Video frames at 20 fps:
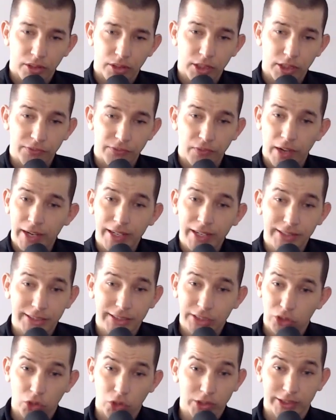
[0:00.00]
Because
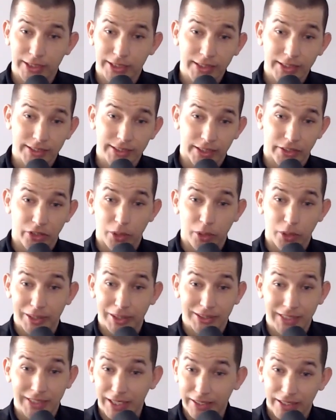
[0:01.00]
finances aren't sexy, you know. what I mean,
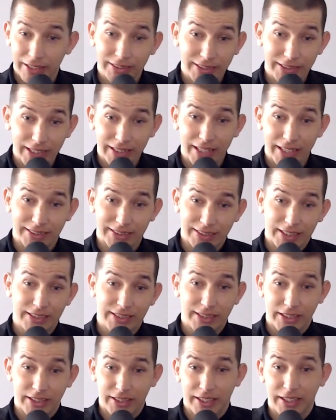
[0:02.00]
it's not it's not that
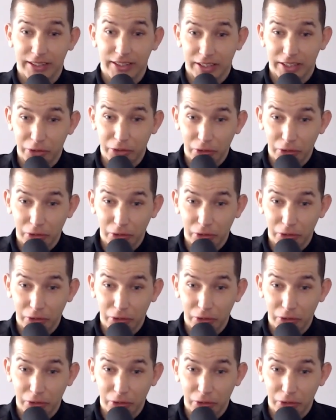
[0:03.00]
sexy thing that